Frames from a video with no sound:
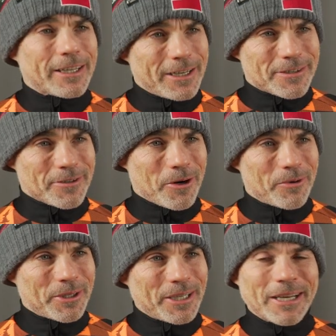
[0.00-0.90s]
And then I'd start
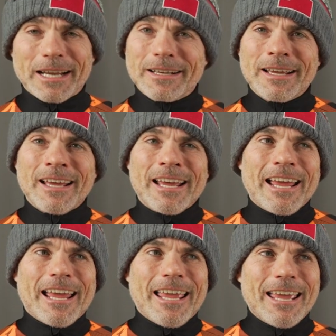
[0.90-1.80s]
wheeling, and
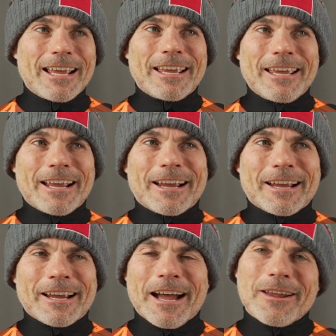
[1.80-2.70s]
it
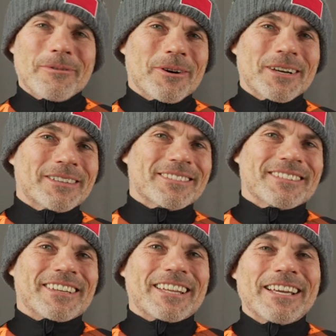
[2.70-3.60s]
kind of worked.
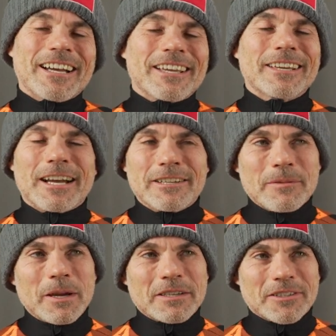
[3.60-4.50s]
I think I
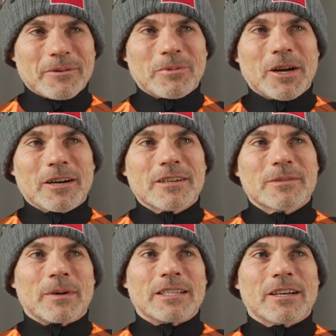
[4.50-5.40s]
did make some
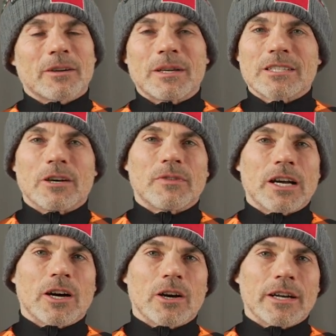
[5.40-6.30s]
progress by telling myself
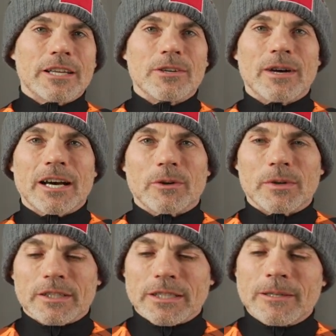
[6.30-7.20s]
I already knew how to
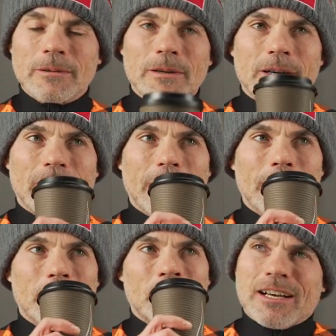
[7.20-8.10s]
wheelie.
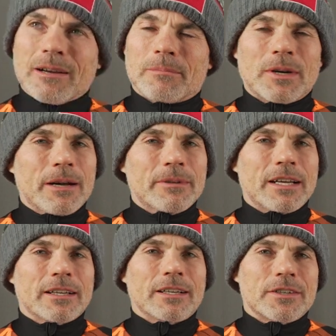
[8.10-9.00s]
I'm probably
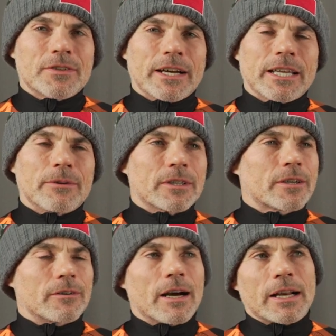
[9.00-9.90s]
not gonna try that with
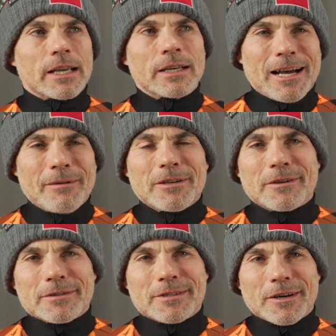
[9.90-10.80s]
karate. I'm gonna
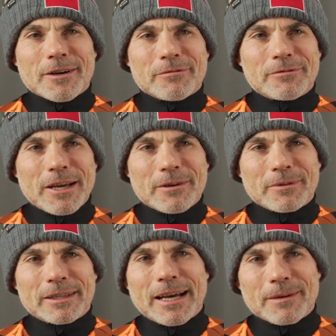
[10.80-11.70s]
go start a fight
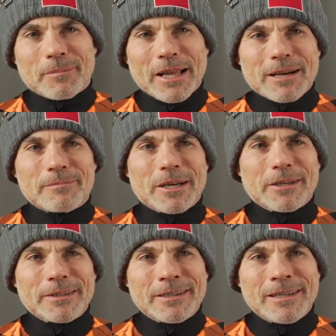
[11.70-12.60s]
with that black
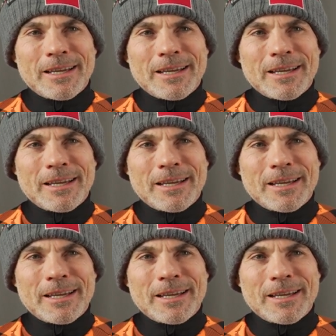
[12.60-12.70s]
belt